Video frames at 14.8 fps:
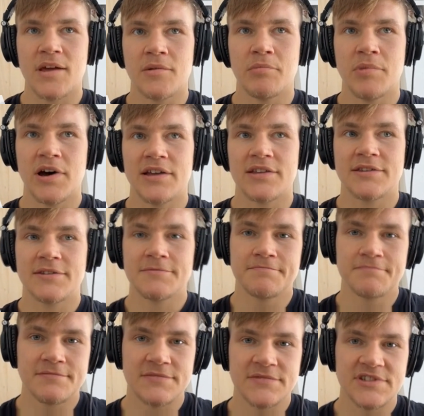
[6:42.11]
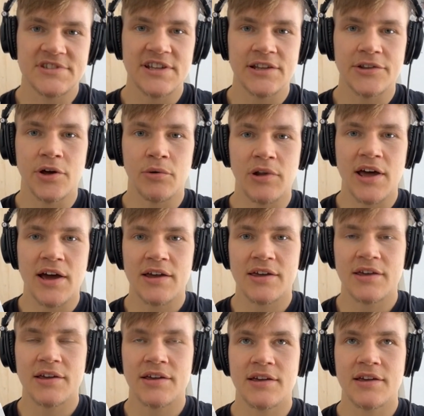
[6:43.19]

but still no luck.